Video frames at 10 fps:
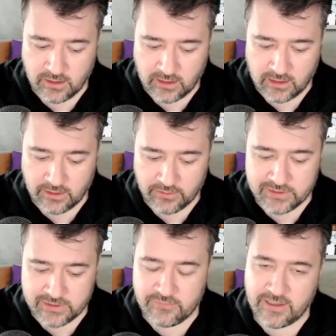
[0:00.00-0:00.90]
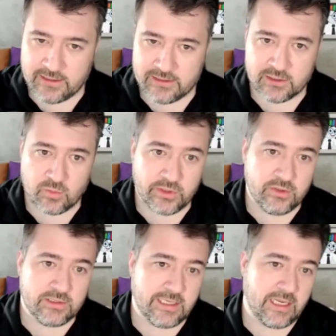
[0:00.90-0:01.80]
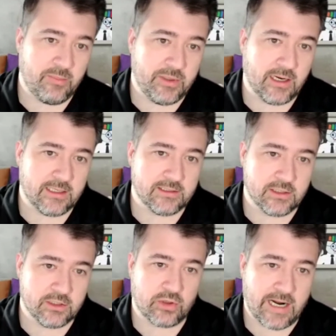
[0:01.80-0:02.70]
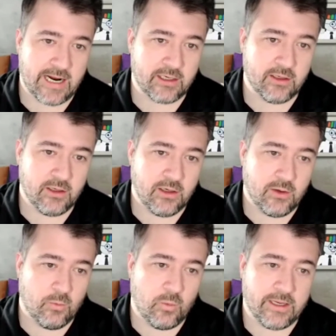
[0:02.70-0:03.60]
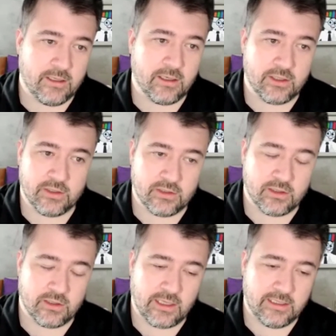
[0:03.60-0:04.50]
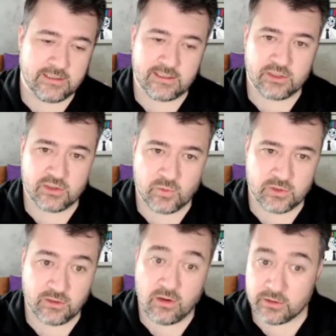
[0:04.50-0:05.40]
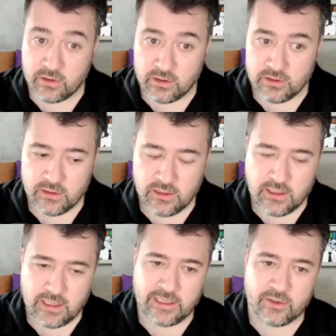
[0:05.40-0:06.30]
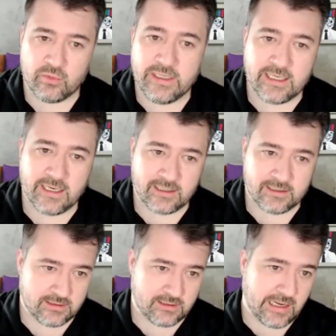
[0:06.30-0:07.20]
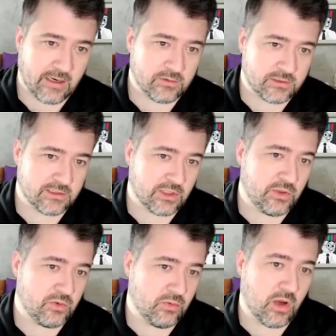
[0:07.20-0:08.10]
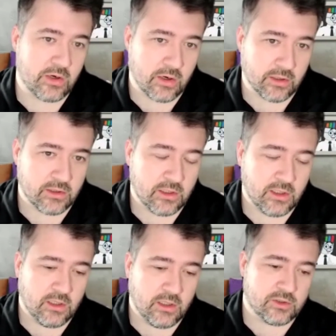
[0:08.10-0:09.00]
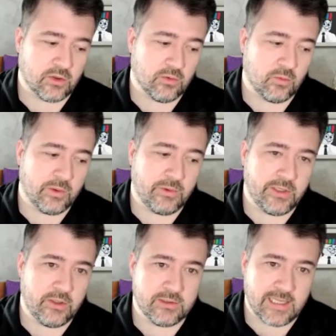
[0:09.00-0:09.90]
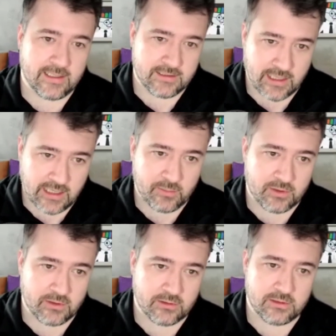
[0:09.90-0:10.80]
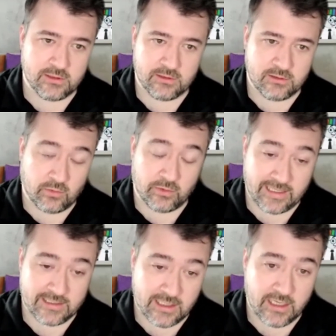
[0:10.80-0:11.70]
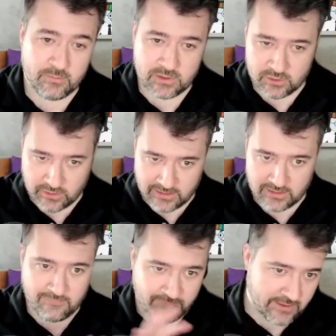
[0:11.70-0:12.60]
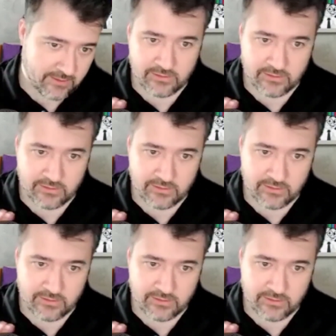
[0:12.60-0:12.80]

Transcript: the reason for that is because we're using APIs to track when a session was logged on, and a reconnect counts as a new logon. So when we use that timer or that time to try to find all